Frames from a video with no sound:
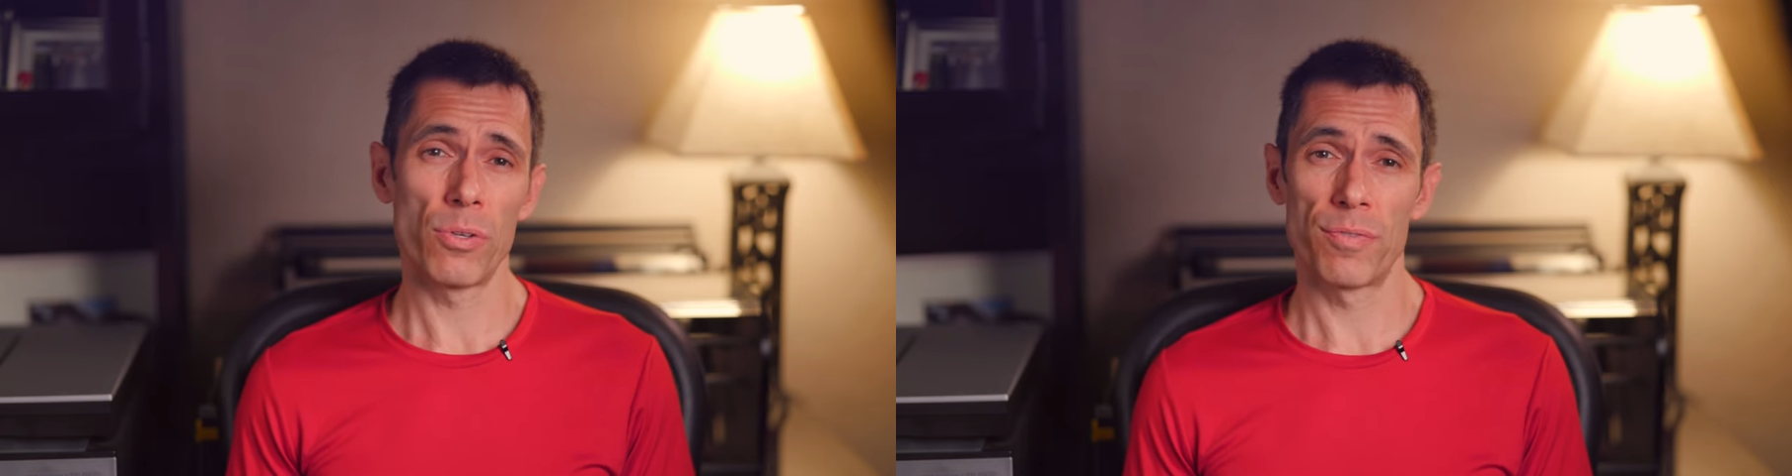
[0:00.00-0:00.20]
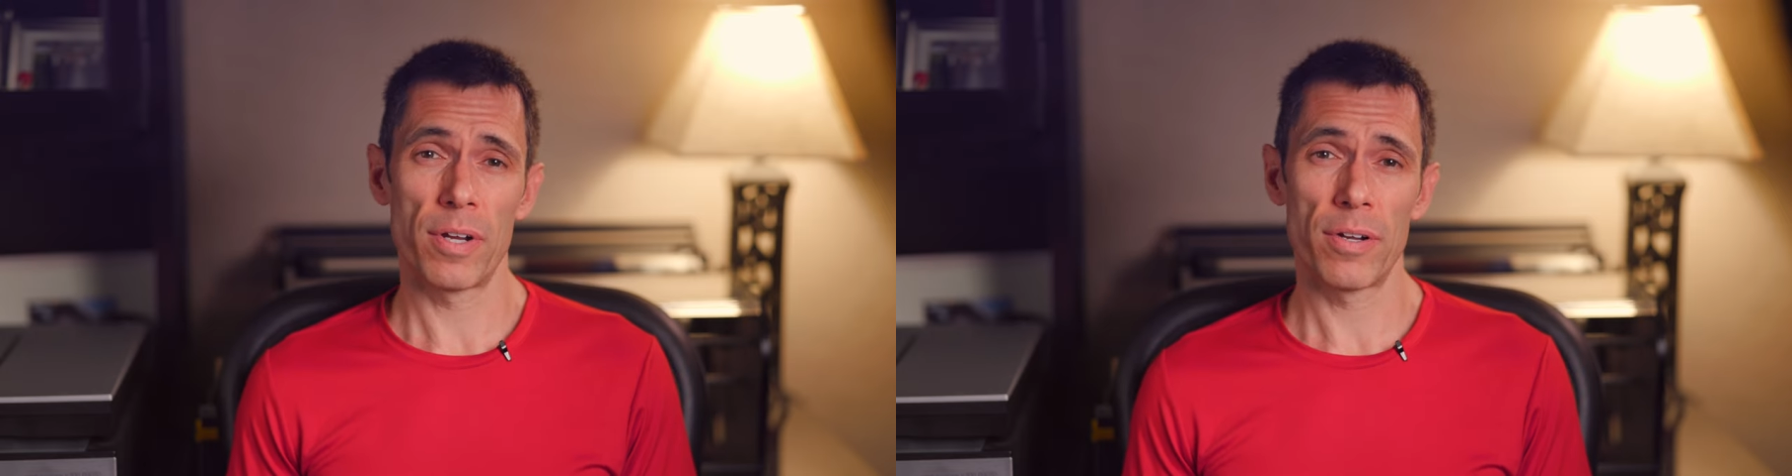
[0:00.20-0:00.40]

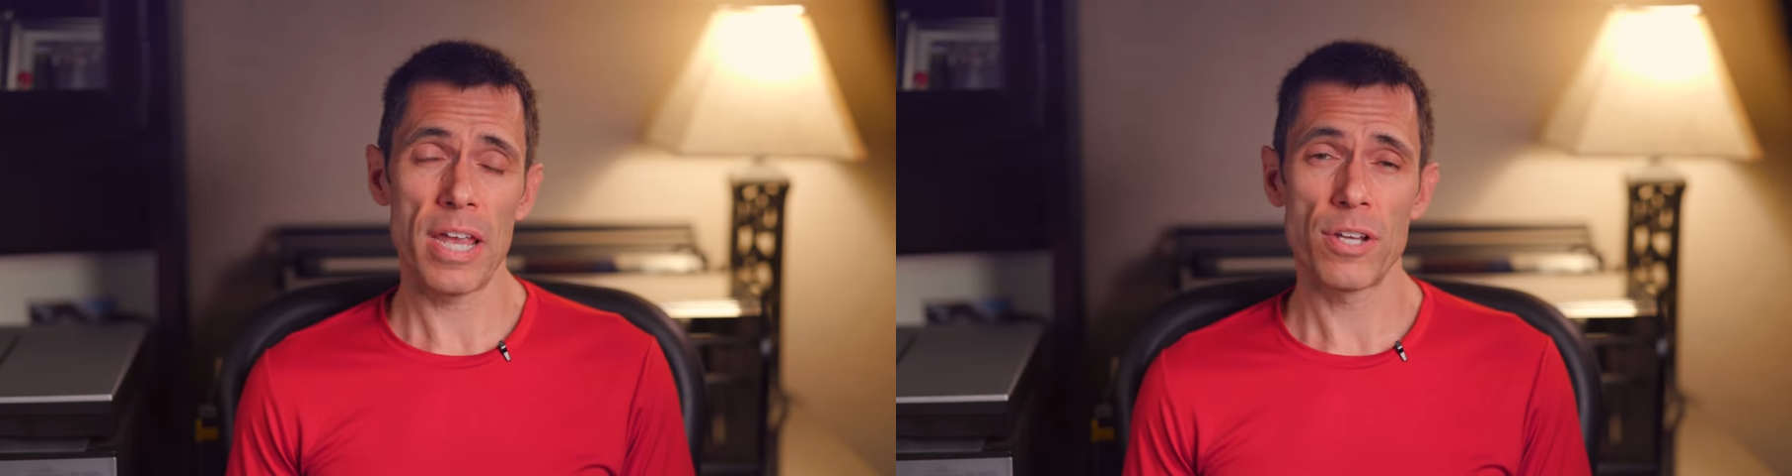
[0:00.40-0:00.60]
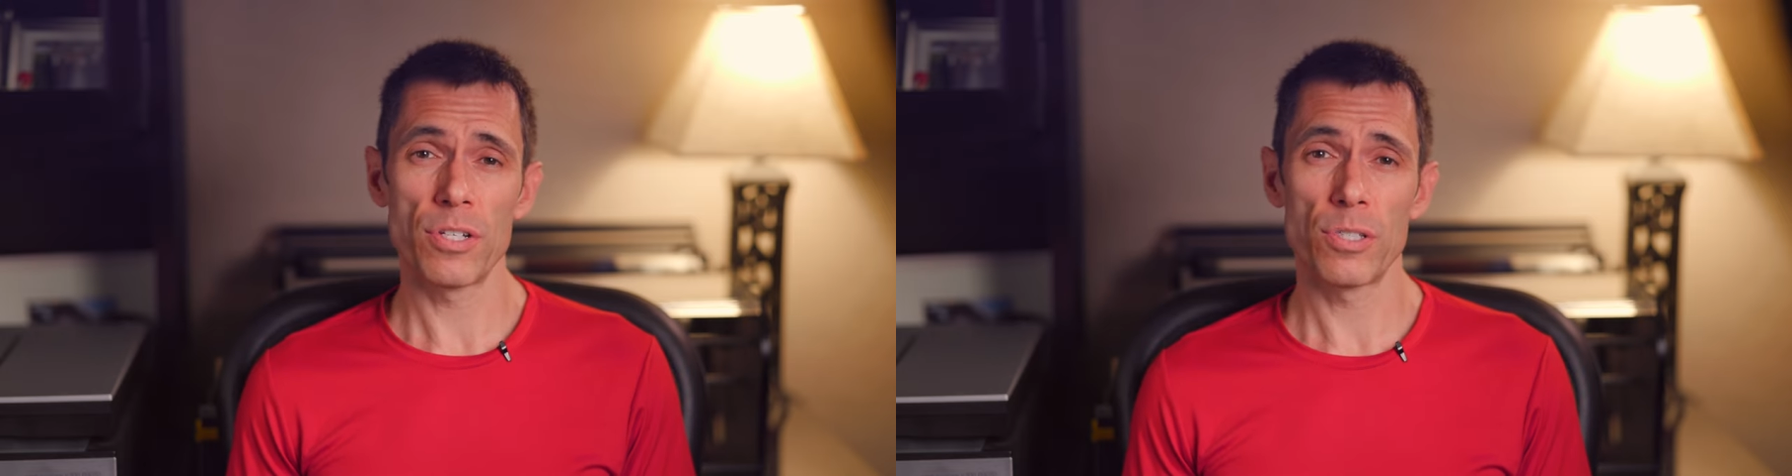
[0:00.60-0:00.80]
those
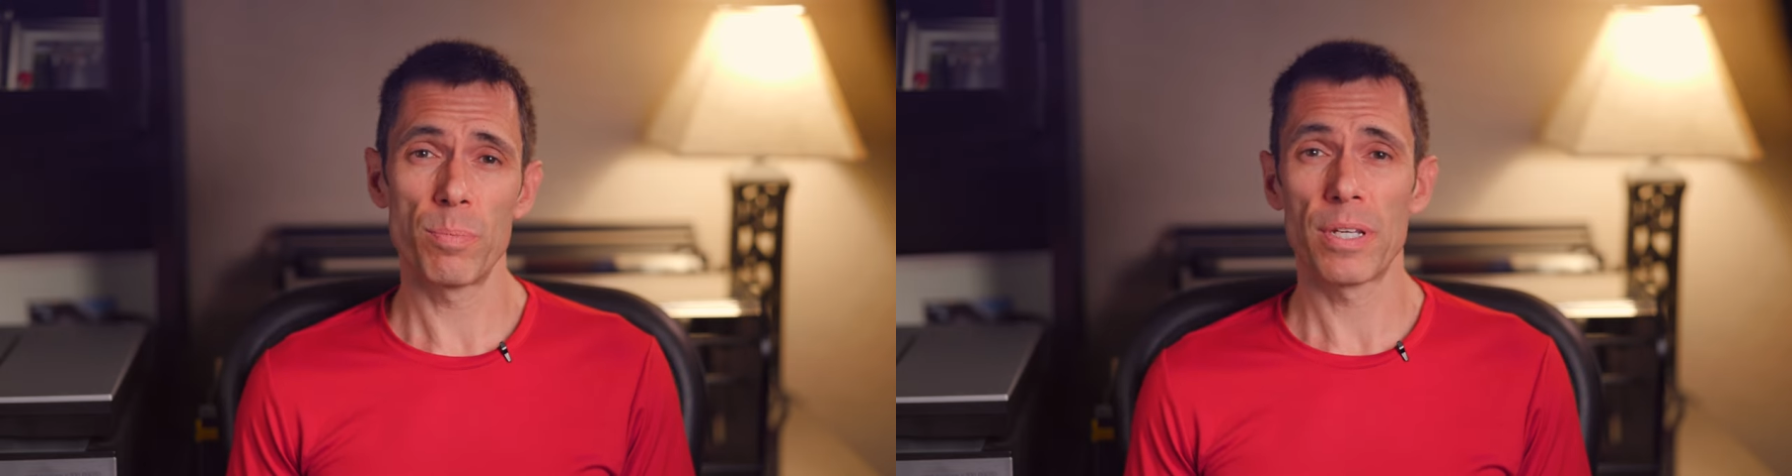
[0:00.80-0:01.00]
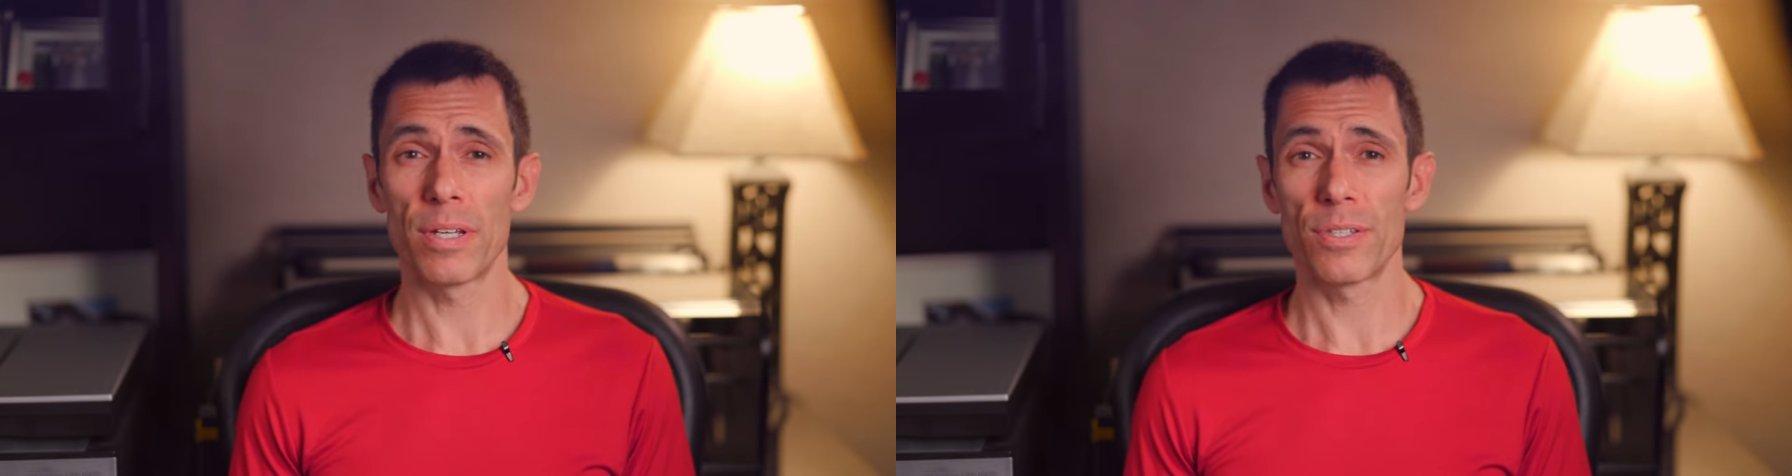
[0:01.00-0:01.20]
variations
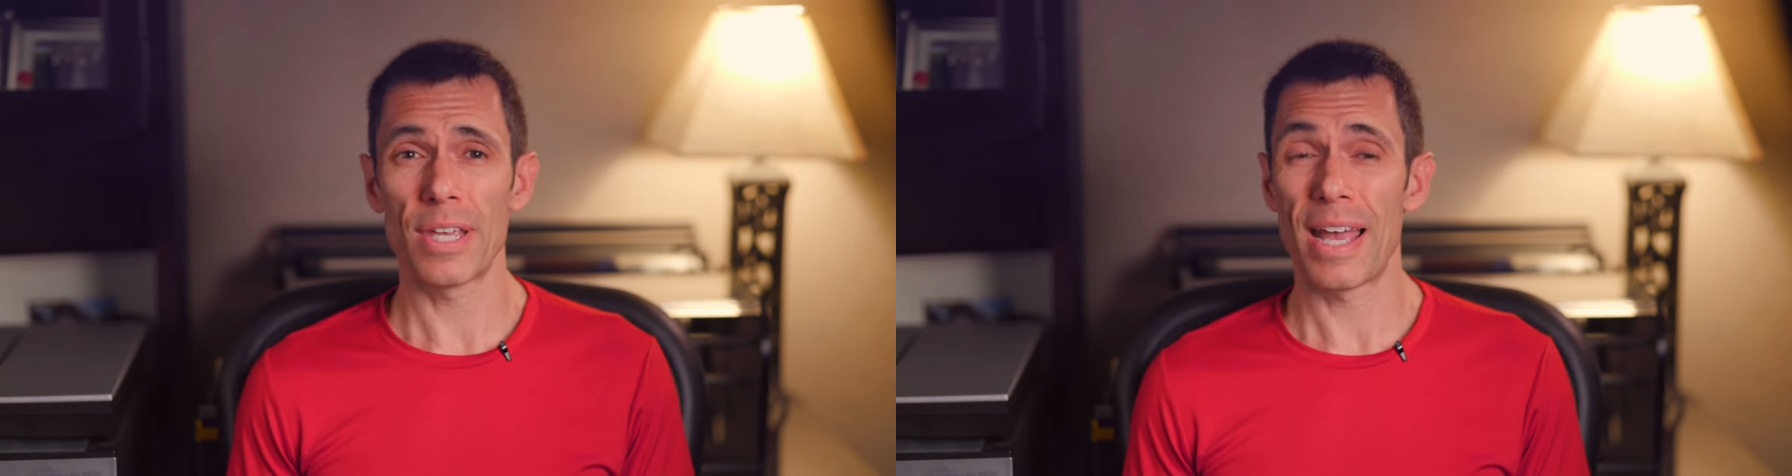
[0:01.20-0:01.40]
because